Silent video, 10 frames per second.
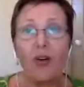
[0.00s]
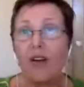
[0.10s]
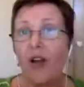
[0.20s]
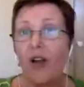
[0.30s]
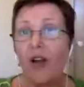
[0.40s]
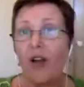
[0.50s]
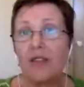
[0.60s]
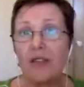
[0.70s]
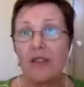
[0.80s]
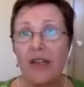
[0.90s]
I just
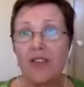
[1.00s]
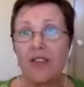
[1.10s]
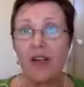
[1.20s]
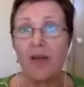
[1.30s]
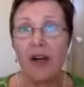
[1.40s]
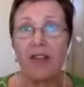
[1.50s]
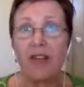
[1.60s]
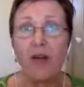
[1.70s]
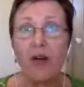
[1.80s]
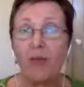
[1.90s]
potted along until
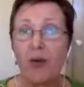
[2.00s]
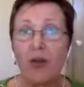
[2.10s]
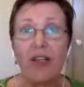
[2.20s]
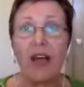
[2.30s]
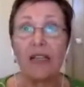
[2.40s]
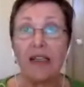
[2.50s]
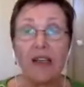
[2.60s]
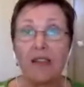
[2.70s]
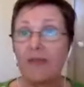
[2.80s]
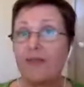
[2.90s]
eventually my thyroid burned
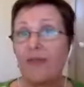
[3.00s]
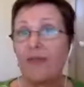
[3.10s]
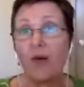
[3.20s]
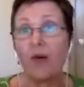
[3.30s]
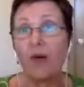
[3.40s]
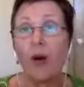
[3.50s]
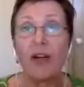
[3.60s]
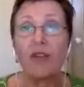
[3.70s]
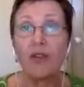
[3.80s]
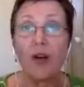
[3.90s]
out completely and
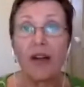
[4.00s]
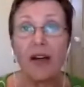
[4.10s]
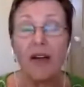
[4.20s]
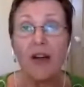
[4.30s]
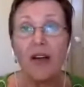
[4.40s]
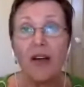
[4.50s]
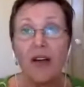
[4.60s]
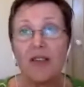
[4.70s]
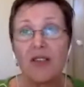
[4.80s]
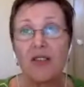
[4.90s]
I couldn't go any further.
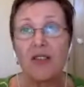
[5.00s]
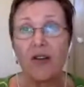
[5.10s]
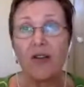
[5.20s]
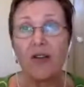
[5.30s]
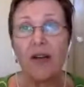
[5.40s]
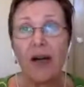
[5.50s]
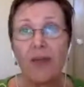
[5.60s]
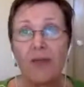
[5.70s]
So,